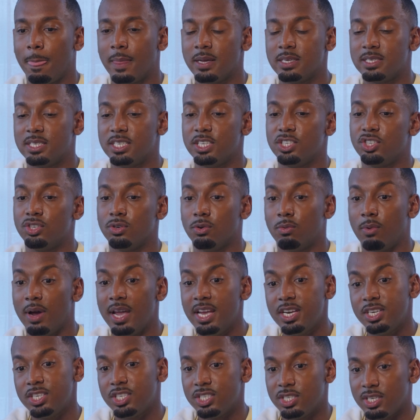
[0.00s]

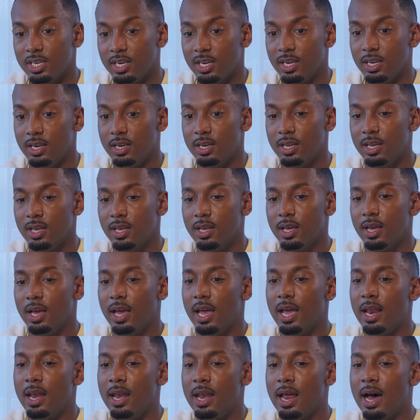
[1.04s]
situation
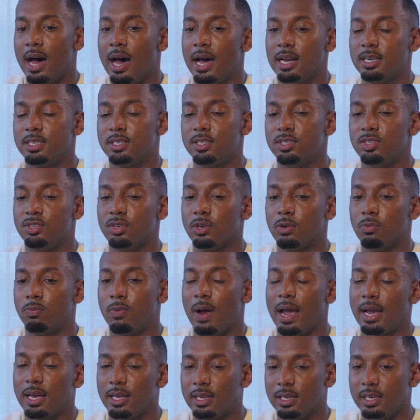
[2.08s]
and not
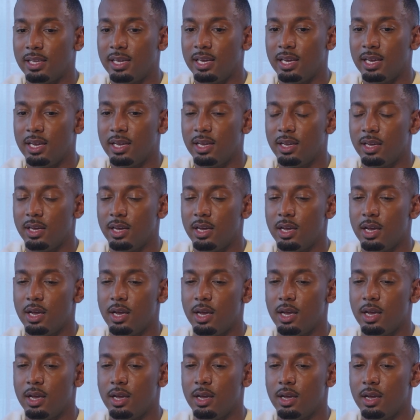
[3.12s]
directly
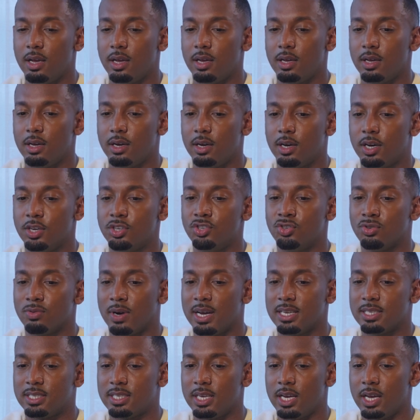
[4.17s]

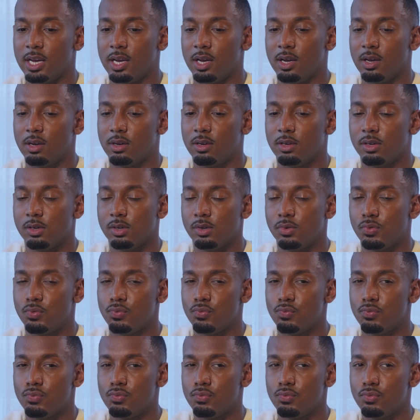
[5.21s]
addressing
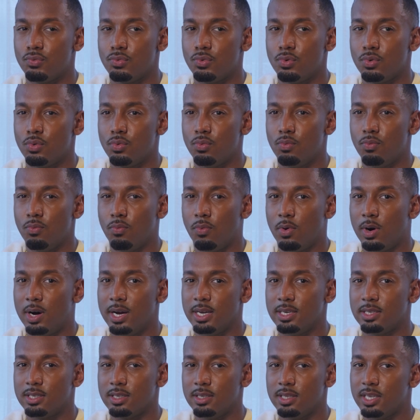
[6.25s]

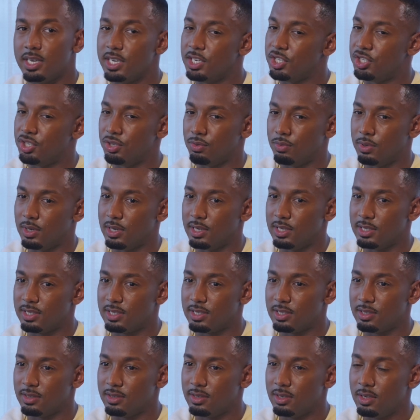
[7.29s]
what the issue
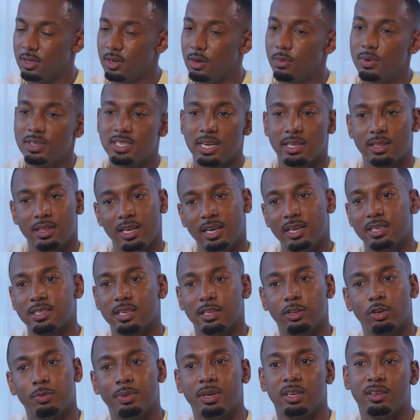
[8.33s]
was, which I think is a
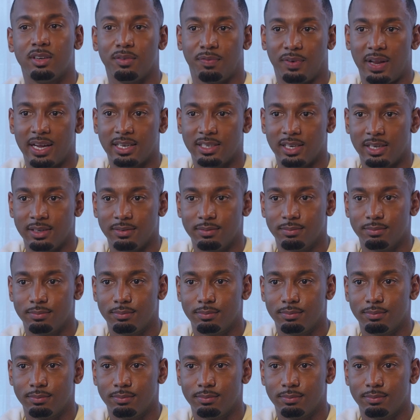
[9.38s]
little bit of deflecting.